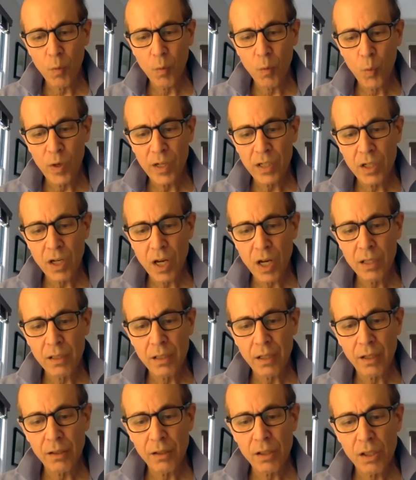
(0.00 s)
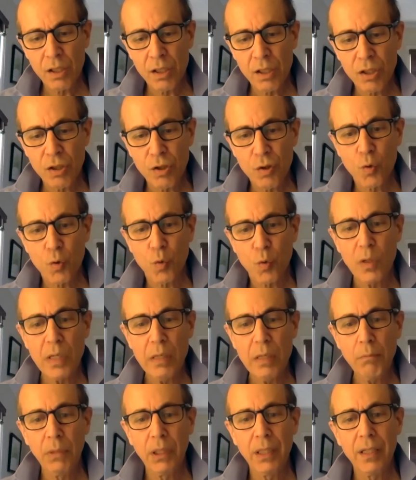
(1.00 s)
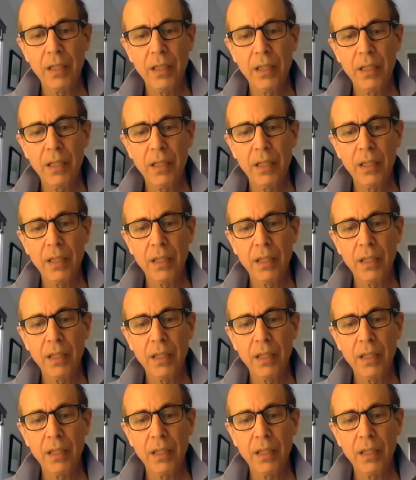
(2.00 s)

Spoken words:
which is extremely